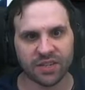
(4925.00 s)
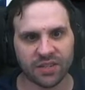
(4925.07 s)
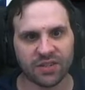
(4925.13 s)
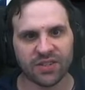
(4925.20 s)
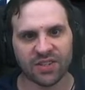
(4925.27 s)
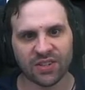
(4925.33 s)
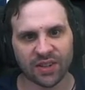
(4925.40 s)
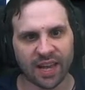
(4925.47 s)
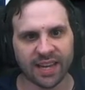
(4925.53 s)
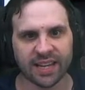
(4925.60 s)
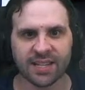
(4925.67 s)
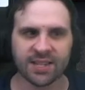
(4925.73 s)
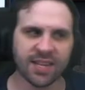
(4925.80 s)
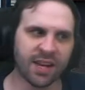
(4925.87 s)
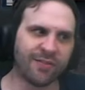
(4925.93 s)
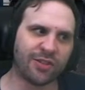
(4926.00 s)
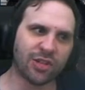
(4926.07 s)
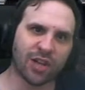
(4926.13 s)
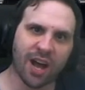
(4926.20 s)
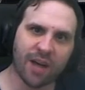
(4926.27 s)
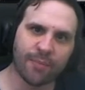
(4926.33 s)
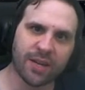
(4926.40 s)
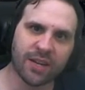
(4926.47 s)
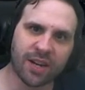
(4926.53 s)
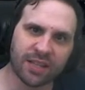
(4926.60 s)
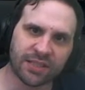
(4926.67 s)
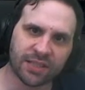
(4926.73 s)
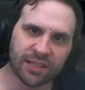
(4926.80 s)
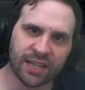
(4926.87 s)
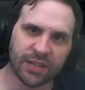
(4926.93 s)
see like instead of just copying
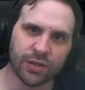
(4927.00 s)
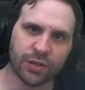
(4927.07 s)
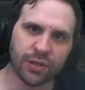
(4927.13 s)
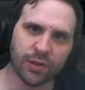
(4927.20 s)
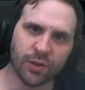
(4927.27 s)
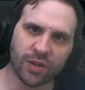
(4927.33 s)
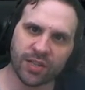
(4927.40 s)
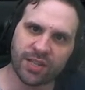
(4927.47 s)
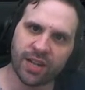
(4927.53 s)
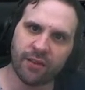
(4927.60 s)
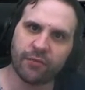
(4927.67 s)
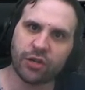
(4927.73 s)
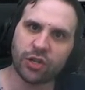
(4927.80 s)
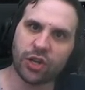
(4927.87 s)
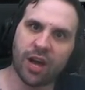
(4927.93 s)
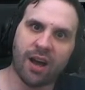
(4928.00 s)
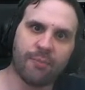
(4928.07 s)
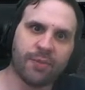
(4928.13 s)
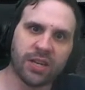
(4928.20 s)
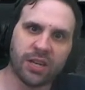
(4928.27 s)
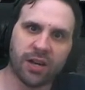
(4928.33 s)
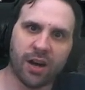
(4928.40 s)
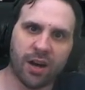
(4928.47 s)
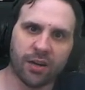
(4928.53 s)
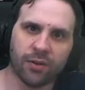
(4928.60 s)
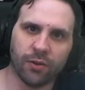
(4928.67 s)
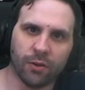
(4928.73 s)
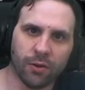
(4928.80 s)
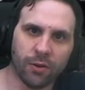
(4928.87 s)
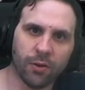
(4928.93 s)
Constellation or instead of just copying
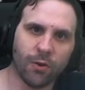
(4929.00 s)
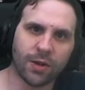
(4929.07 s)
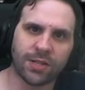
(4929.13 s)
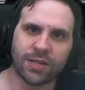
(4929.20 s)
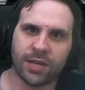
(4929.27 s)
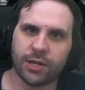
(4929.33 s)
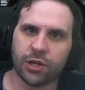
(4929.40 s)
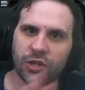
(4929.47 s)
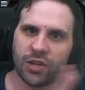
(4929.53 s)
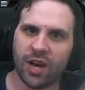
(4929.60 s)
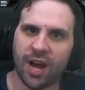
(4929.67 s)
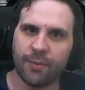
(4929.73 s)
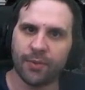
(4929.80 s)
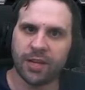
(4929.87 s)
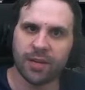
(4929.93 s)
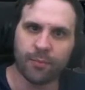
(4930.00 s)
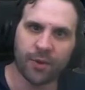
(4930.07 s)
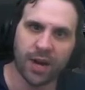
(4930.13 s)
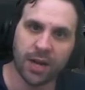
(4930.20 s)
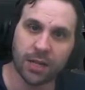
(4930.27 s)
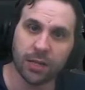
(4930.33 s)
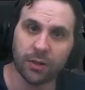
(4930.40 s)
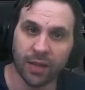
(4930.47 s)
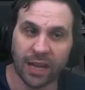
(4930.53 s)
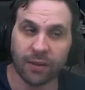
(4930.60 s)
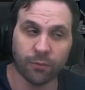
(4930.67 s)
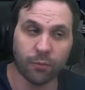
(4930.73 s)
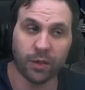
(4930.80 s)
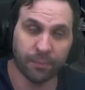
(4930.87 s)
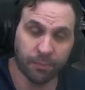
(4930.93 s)
Condor or instead of just copying Apollo like
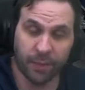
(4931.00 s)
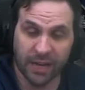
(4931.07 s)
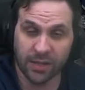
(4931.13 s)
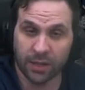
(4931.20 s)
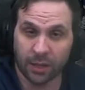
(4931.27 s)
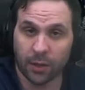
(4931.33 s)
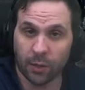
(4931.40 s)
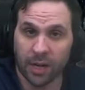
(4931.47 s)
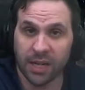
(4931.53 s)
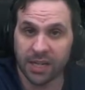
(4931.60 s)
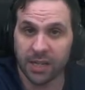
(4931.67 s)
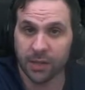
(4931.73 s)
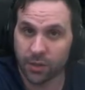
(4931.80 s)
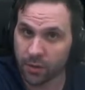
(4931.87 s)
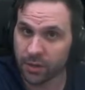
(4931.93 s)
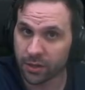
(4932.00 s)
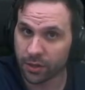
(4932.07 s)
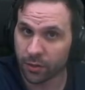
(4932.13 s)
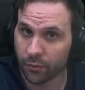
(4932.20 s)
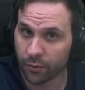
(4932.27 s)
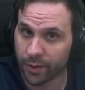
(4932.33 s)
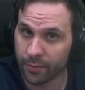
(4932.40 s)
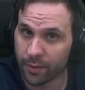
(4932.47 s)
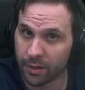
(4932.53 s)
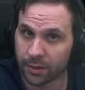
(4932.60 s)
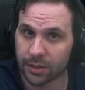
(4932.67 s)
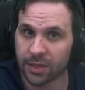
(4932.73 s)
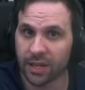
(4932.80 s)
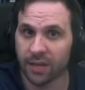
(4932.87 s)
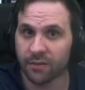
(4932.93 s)
what basically what I did during the career mode
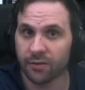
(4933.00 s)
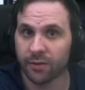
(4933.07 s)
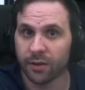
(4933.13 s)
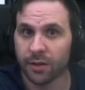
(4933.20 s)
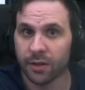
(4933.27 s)
saves.